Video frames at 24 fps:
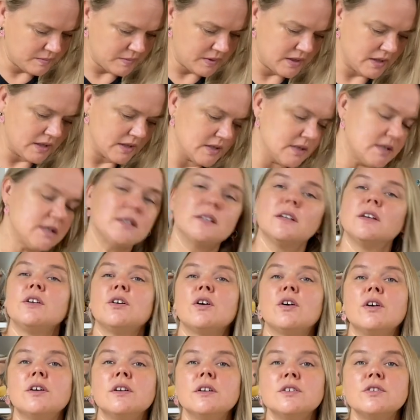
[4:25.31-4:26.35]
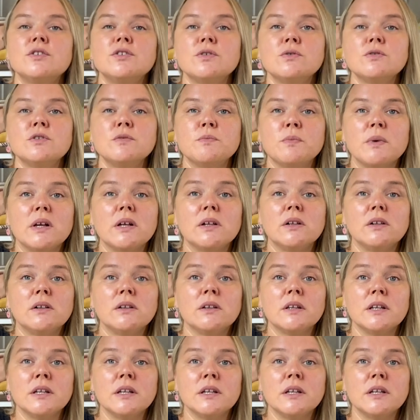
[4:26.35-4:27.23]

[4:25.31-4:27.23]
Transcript: because the yarn is so speckled,